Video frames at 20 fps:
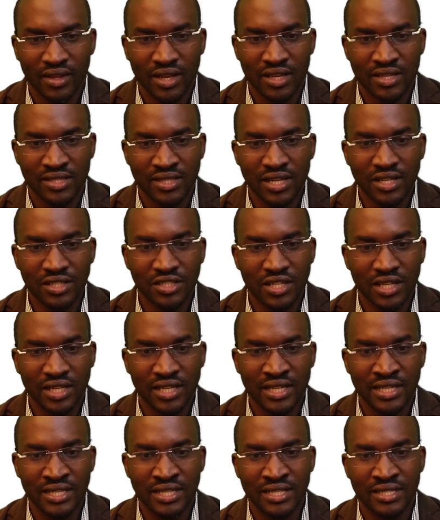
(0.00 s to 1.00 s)
Stale
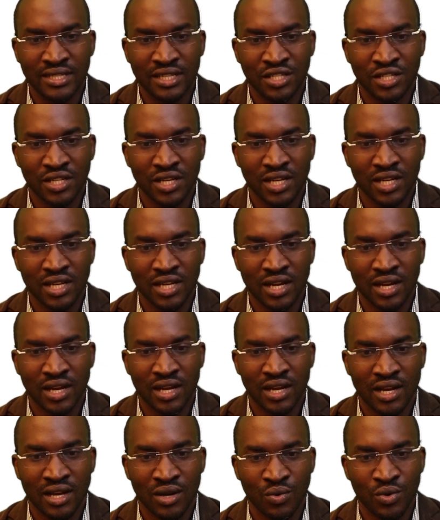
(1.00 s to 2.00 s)
check, it is a check
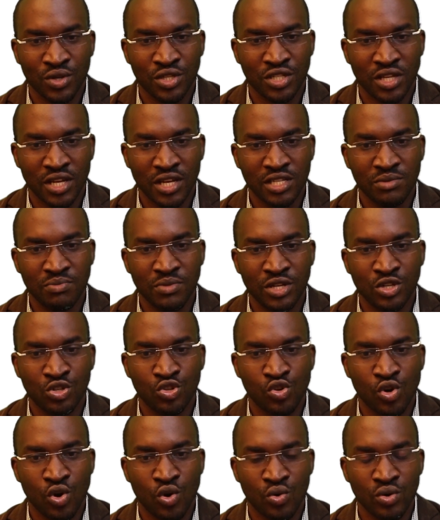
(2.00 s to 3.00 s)
which has been
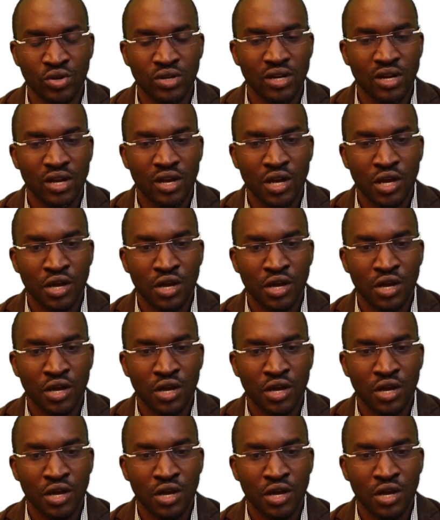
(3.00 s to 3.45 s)
drawn